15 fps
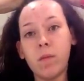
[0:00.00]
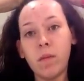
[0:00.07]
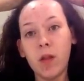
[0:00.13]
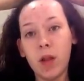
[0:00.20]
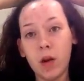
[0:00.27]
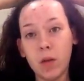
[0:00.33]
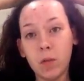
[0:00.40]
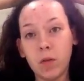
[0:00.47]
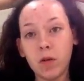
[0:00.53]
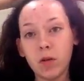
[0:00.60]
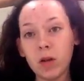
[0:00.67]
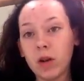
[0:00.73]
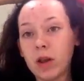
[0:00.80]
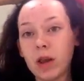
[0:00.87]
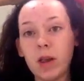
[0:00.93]
And I'm just
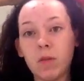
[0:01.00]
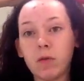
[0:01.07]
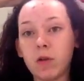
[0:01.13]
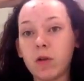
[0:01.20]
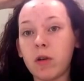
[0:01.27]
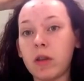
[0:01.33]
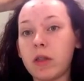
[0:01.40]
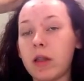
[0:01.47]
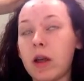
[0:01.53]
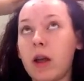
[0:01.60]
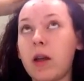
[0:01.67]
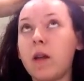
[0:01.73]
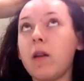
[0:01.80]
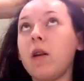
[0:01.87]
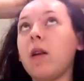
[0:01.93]
going to keep doing that.
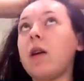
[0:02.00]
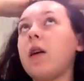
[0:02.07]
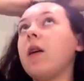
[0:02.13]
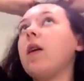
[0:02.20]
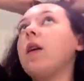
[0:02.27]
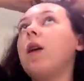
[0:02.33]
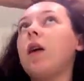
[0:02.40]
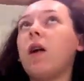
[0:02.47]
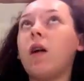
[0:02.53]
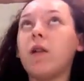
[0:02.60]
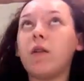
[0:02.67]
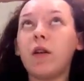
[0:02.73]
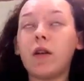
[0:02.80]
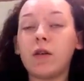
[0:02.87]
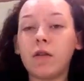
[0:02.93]
I'll
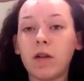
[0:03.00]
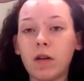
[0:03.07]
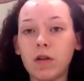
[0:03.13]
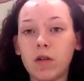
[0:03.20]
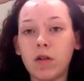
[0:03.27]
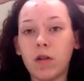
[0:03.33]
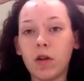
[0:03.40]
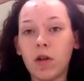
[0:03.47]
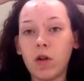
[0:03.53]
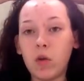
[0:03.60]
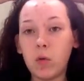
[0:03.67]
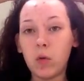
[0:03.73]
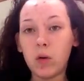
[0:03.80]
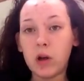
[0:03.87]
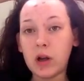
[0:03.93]
turn around and show you
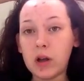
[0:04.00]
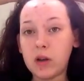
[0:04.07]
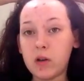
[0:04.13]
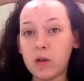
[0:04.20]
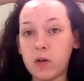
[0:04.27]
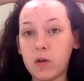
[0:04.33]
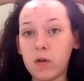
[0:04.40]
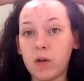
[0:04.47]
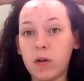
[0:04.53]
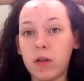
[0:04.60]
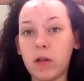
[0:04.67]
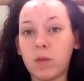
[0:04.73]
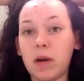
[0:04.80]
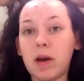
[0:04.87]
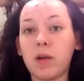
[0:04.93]
what I do at
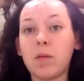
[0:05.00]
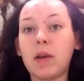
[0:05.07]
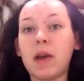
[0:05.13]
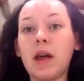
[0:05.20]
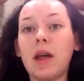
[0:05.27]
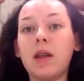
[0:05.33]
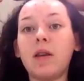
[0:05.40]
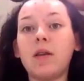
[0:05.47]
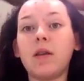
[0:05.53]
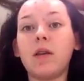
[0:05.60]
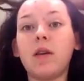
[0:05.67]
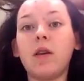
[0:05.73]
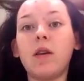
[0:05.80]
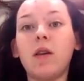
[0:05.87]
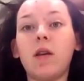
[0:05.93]
the back of my head,
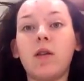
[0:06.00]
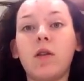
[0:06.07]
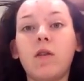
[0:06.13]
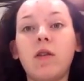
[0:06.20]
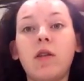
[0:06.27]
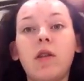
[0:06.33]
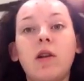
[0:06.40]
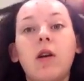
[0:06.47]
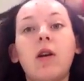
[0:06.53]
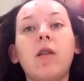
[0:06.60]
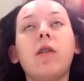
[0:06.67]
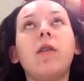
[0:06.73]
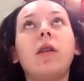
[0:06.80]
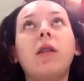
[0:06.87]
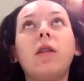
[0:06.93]
because obviously you can't
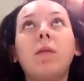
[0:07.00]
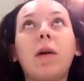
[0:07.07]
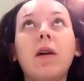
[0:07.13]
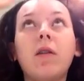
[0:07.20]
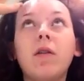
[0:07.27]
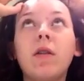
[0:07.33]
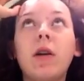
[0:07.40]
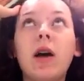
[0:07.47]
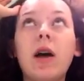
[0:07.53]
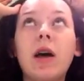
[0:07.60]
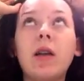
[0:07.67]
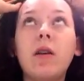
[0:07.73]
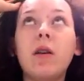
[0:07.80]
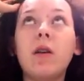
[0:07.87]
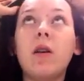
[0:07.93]
see the back of your
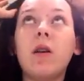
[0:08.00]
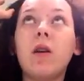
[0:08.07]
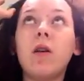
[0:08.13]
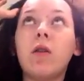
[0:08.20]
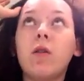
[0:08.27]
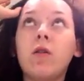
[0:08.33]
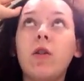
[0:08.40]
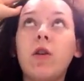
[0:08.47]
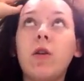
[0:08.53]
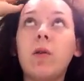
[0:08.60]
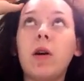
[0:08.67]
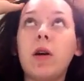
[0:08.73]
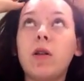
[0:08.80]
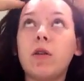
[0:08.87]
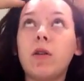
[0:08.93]
head, so I'll show you what
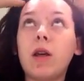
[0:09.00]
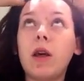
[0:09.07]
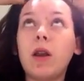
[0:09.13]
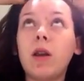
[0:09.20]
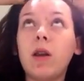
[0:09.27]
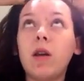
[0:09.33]
I do then.